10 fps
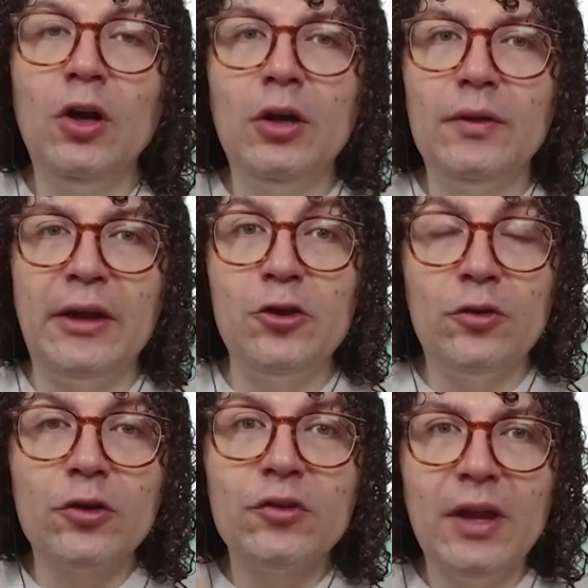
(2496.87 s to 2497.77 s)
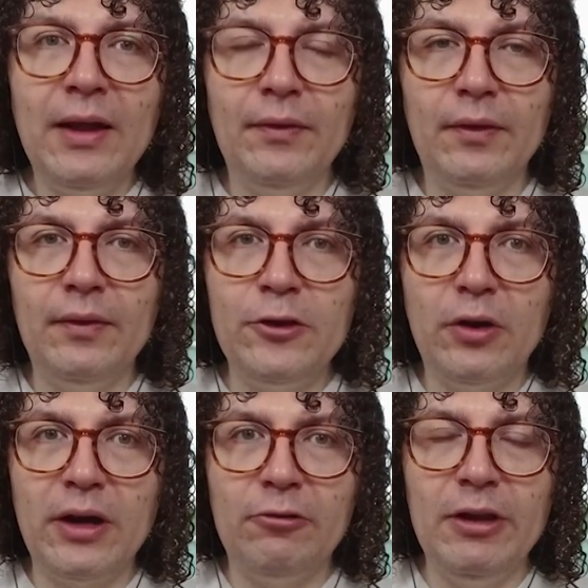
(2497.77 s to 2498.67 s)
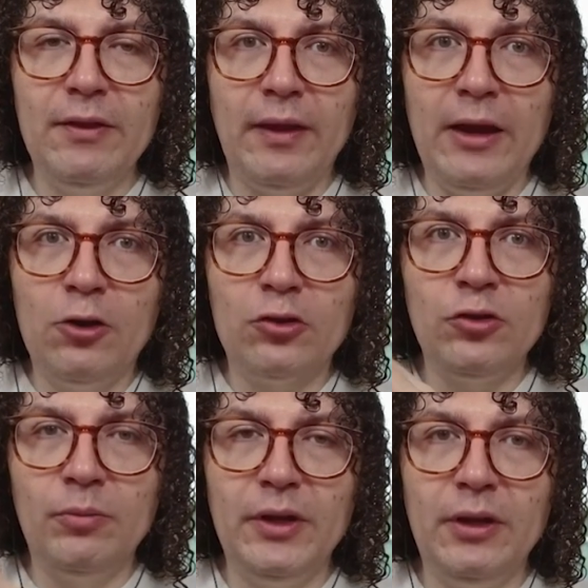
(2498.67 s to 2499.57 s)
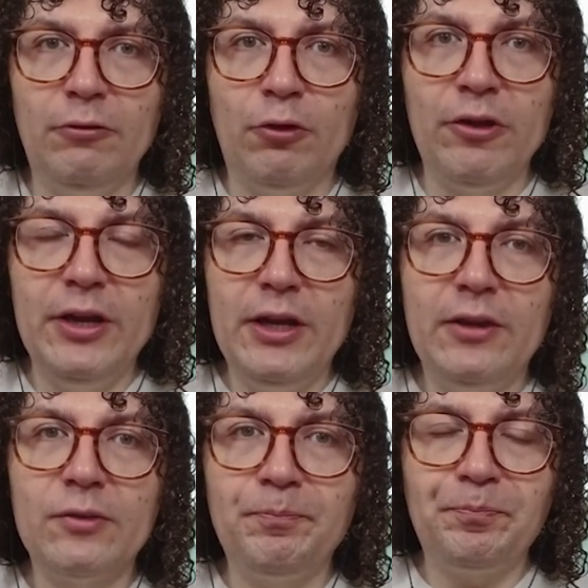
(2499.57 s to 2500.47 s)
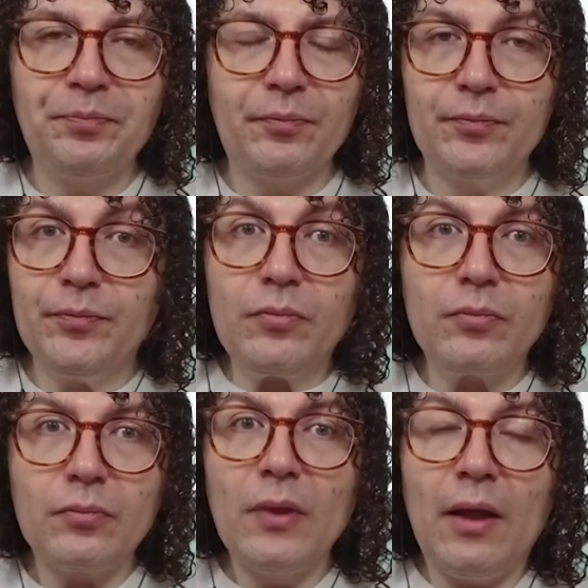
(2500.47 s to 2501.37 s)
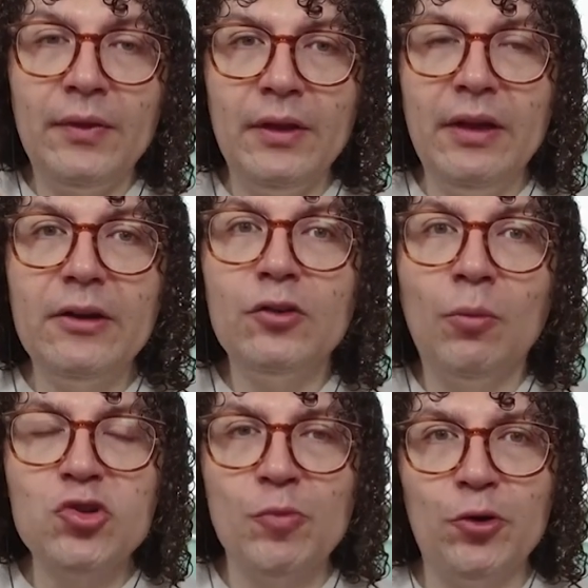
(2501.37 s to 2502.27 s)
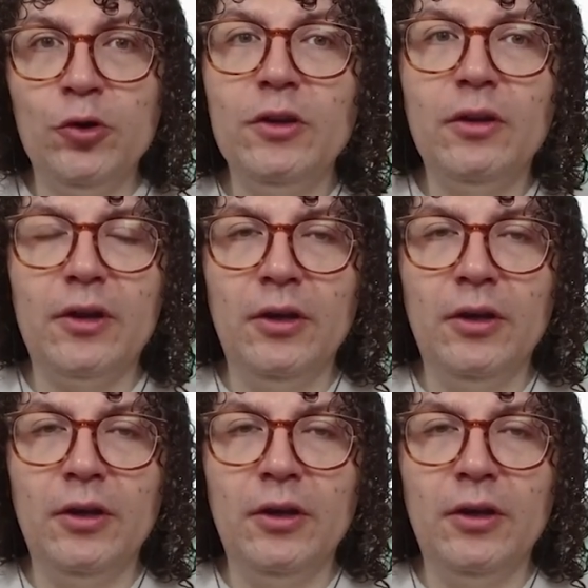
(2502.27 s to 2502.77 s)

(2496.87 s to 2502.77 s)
that you understand that you can really tailor something for their needs. There is so much opportunity there.